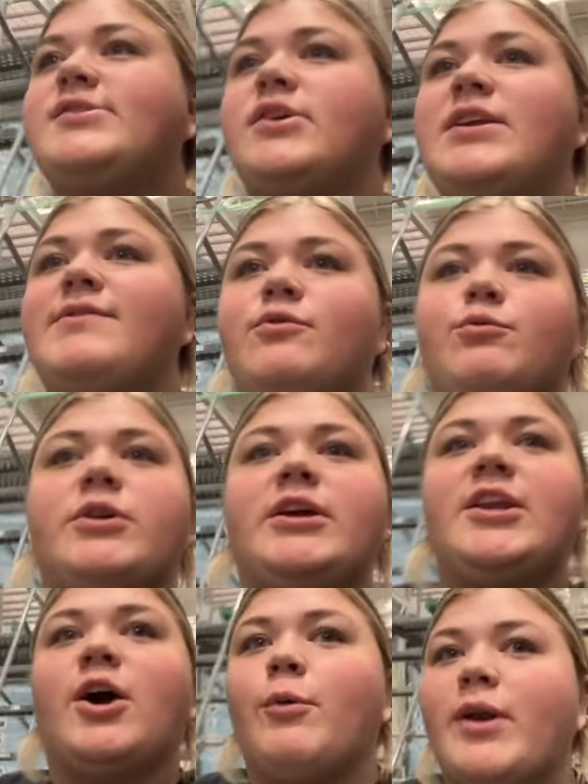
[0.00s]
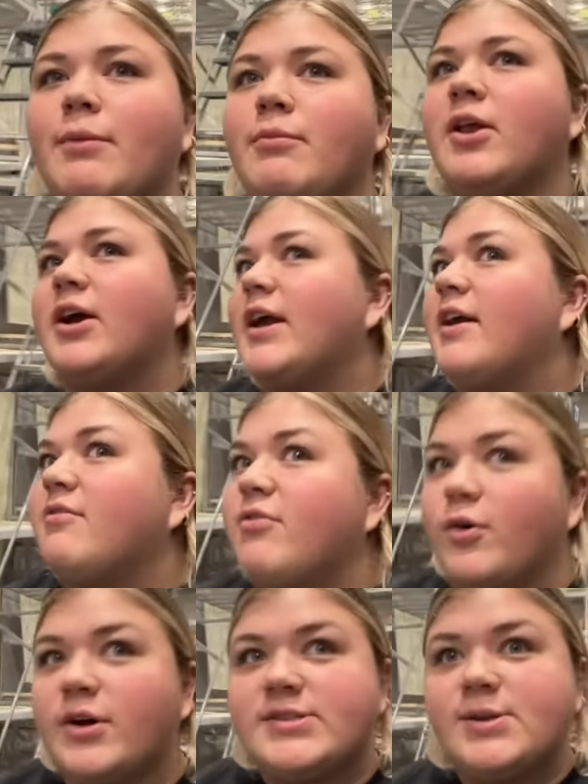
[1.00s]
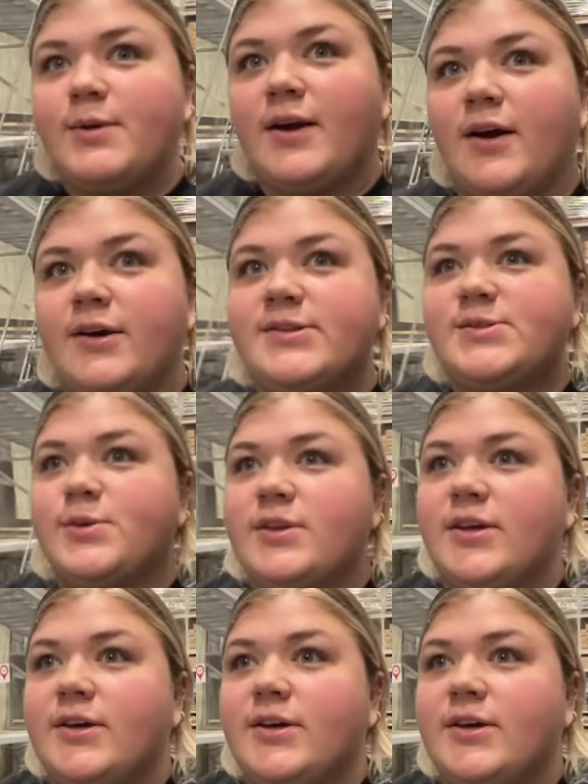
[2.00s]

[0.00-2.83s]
don't even really know what I'm looking for, to be honest with you.